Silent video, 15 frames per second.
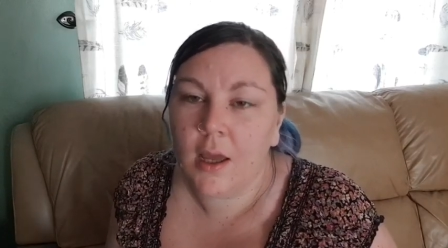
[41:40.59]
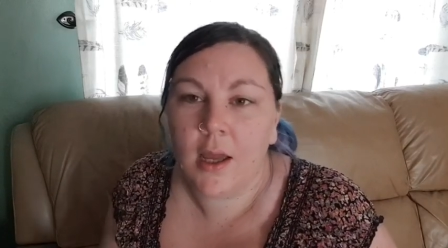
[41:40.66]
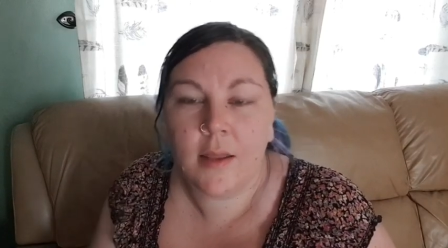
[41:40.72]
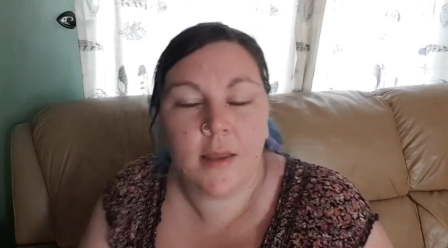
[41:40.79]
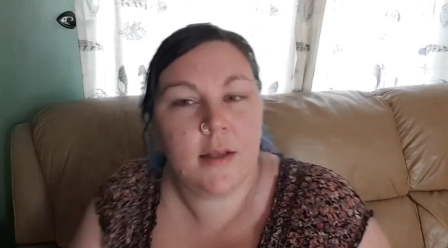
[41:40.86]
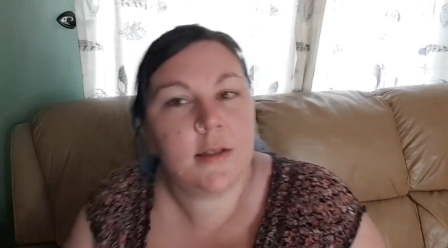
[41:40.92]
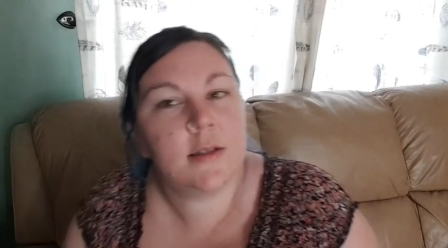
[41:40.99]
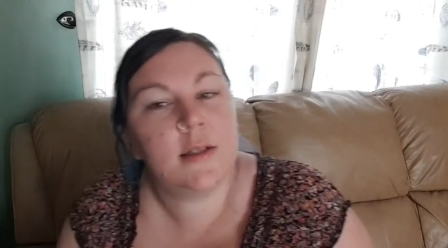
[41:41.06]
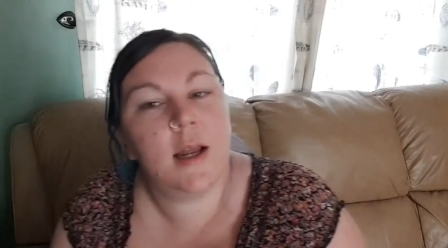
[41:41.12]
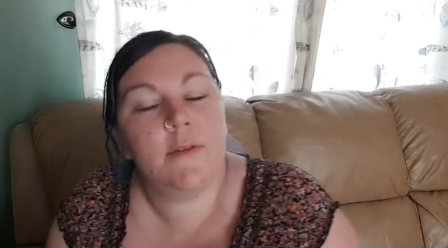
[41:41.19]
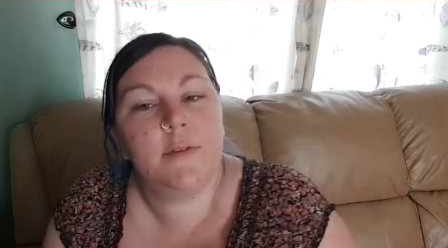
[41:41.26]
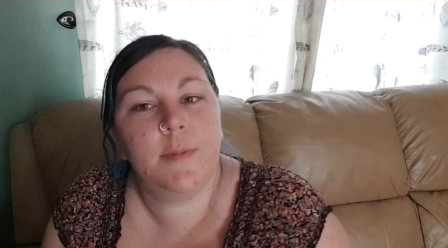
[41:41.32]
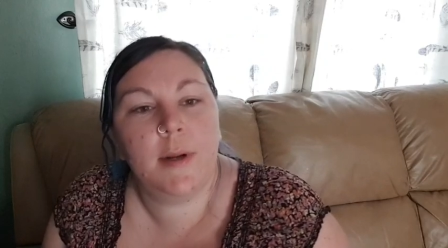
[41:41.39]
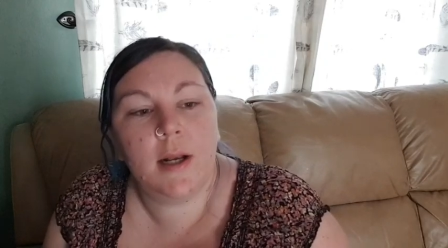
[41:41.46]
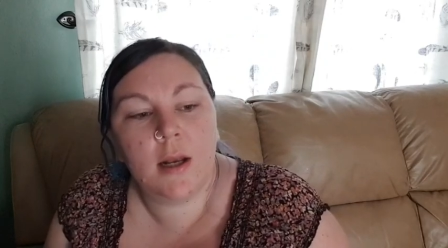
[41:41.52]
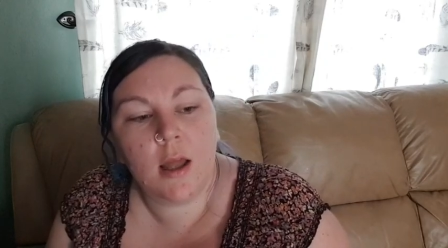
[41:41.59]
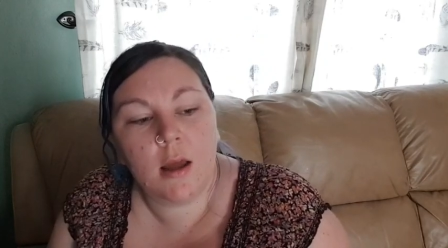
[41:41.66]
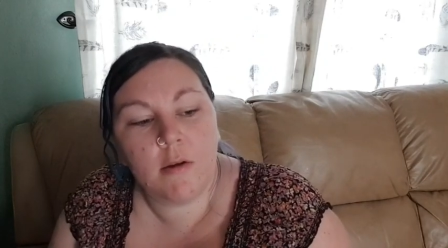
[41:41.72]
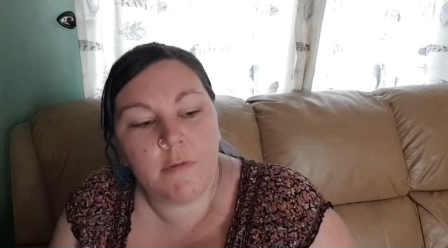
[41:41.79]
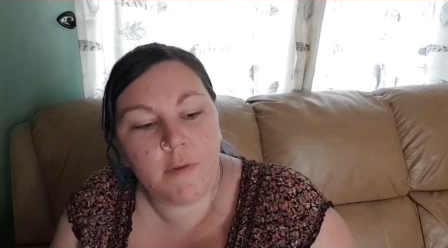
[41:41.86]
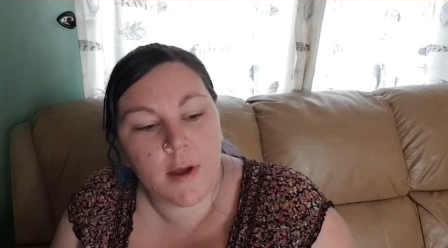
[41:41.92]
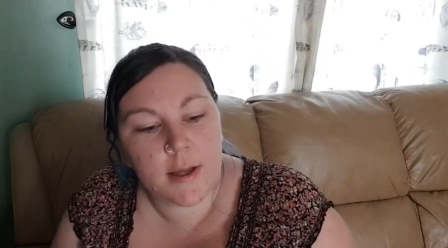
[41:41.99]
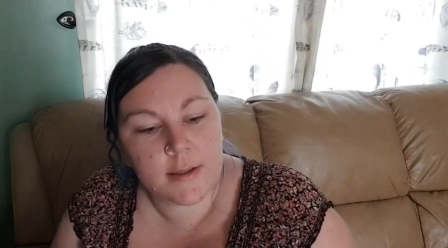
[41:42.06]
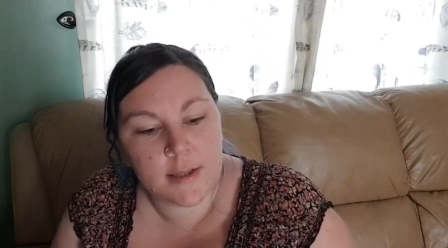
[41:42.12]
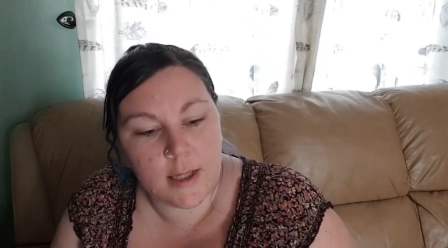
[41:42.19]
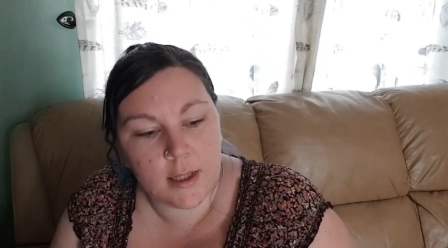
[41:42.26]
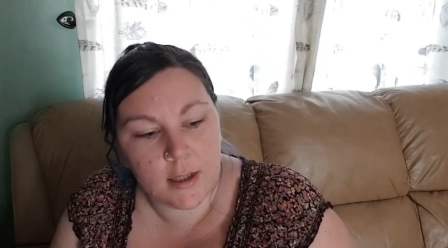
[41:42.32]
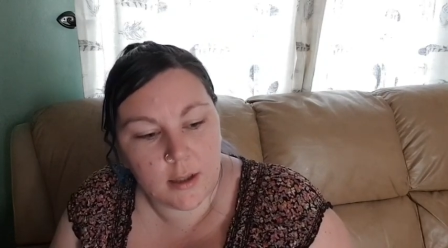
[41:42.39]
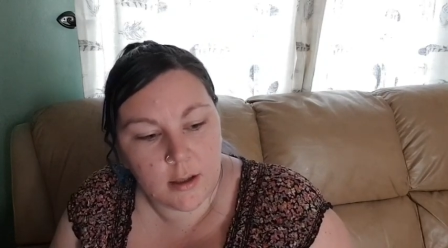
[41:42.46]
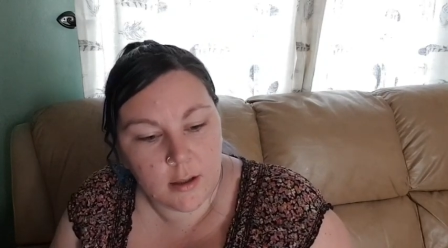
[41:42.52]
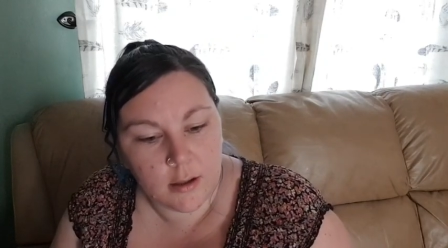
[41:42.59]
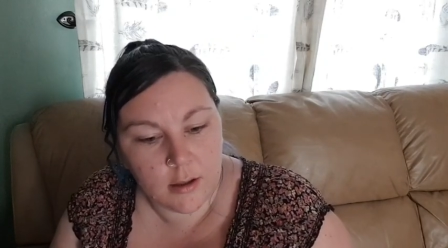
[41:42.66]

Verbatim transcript: And that doesn't have to be love as in,